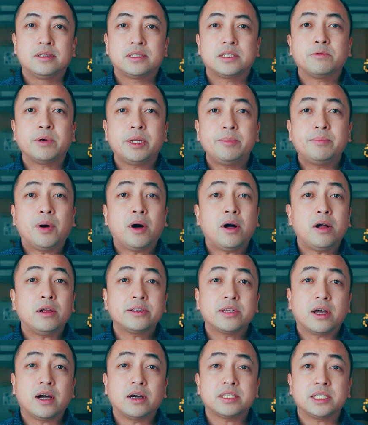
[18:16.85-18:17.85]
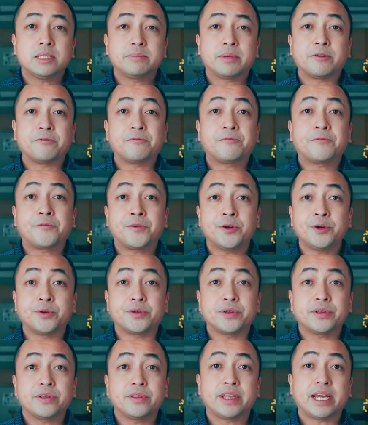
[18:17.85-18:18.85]
So when Paul talks about
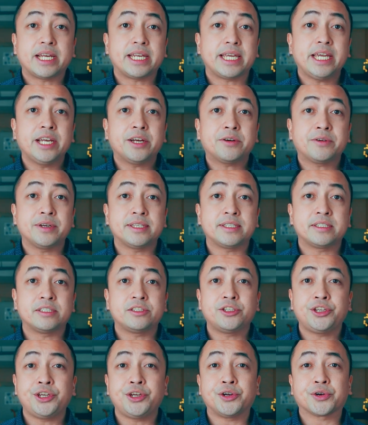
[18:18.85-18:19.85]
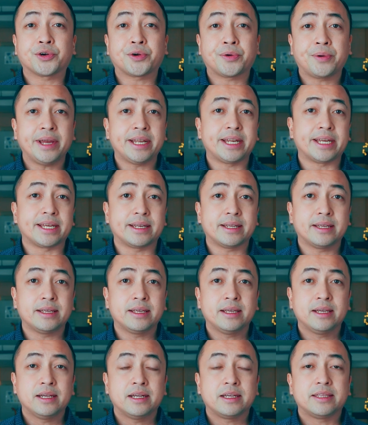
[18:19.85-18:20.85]
fruit that increases to your credit,
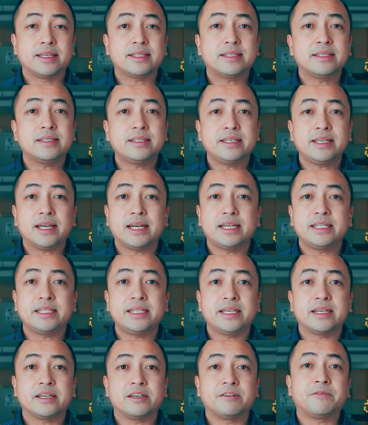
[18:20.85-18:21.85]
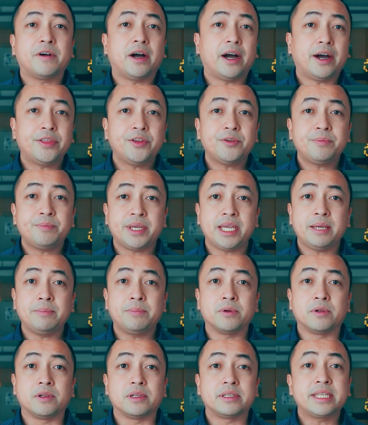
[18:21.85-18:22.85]
this is the idea of other
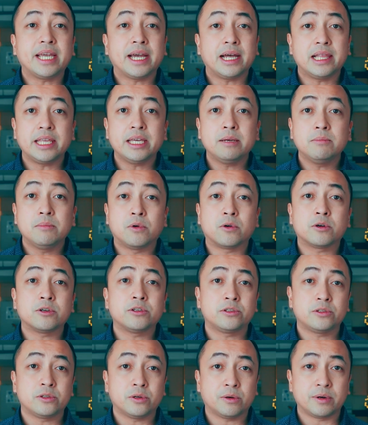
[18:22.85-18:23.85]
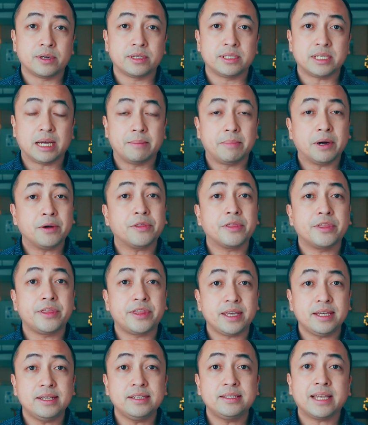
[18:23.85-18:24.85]
people telling more stories about
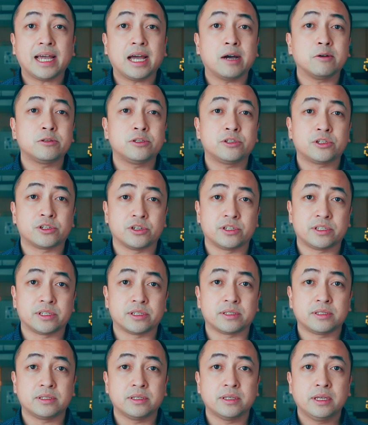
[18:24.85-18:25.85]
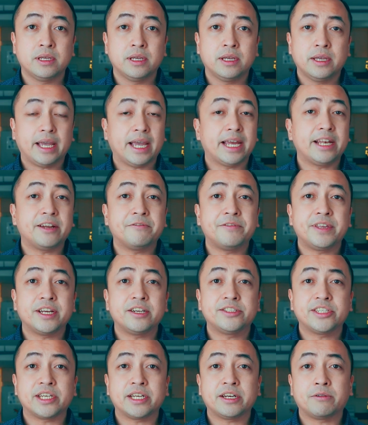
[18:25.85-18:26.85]
these house churches and of
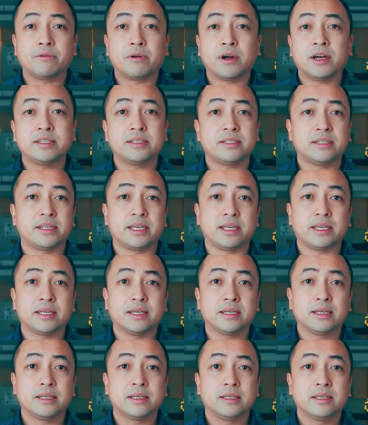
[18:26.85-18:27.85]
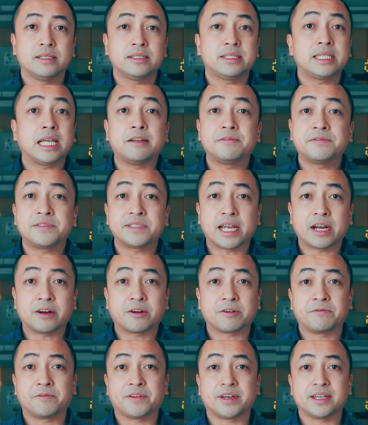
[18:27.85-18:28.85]
their generosity,
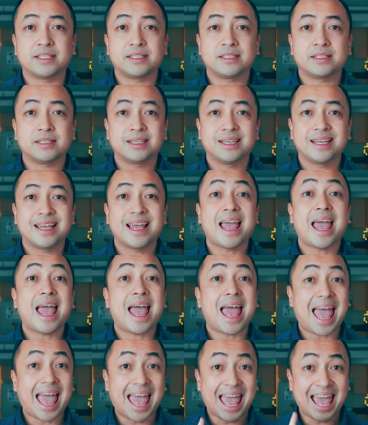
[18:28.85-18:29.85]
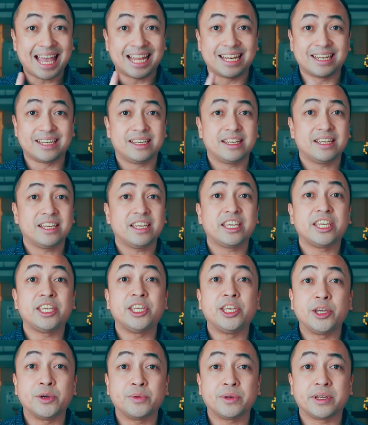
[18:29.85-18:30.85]
self-sacrifice, and
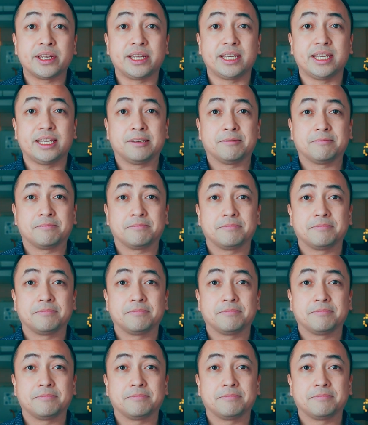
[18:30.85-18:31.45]
unity.